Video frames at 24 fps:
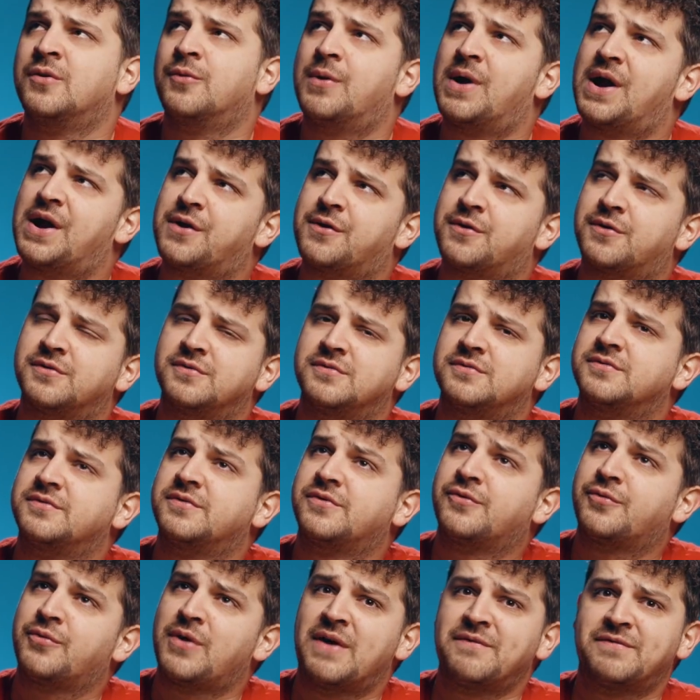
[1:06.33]
where
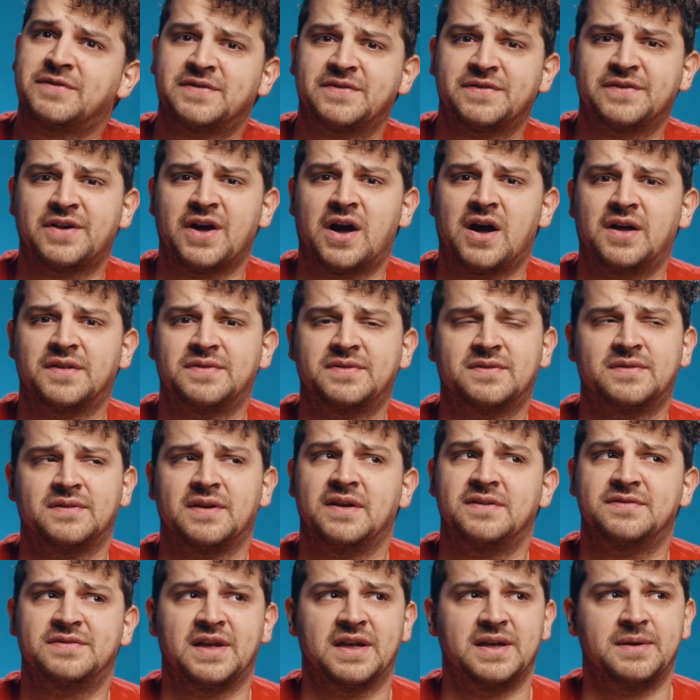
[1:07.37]
Travis Scott
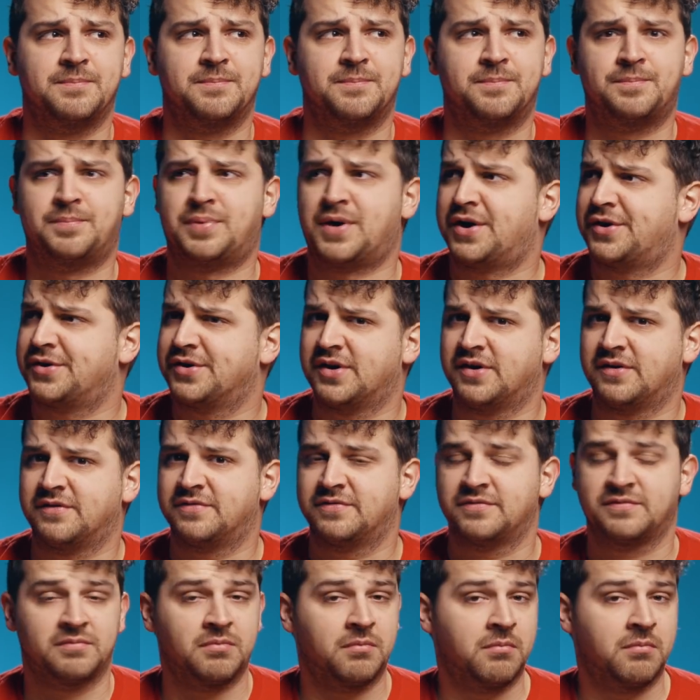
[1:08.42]
is a part of.